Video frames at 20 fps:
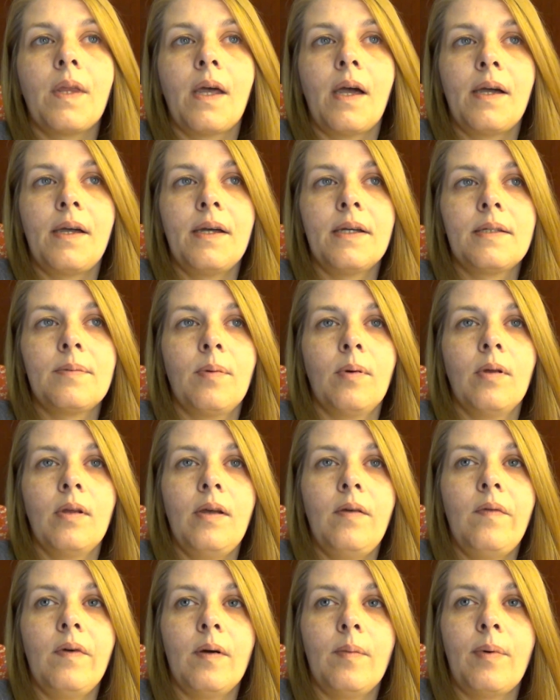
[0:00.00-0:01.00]
I guess we'll
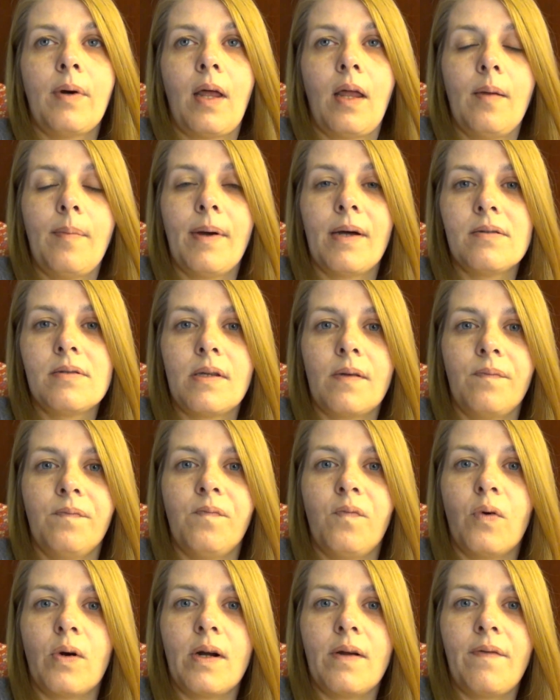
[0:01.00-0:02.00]
leave here probably about
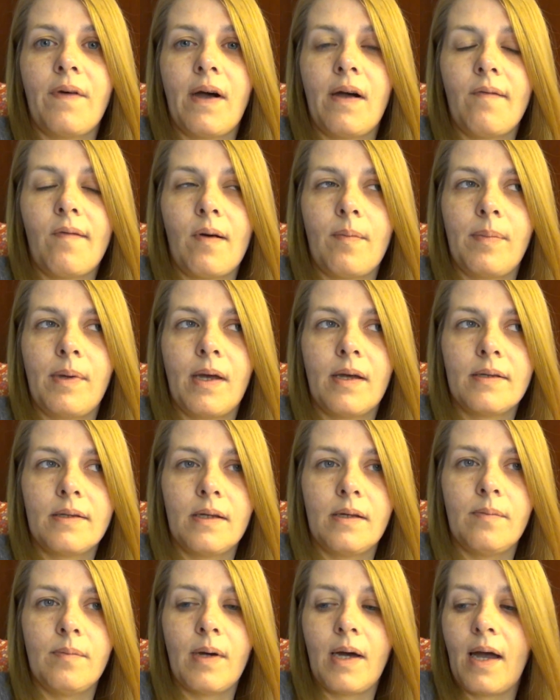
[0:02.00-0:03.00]
7:45, I'm
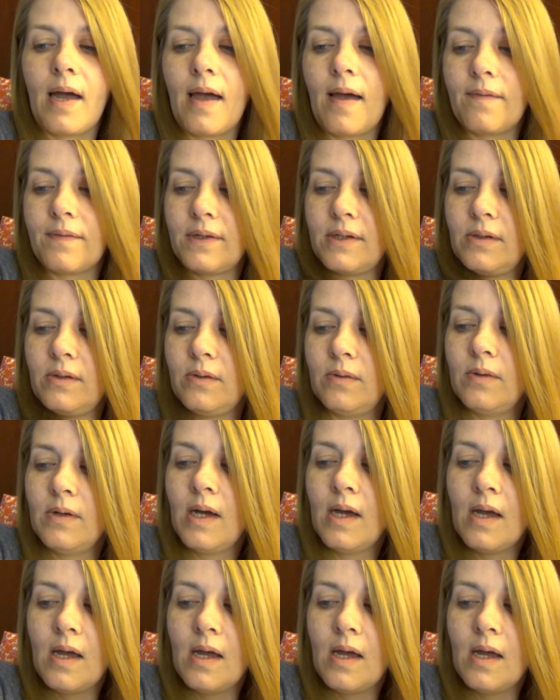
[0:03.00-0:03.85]
guessing, but I have to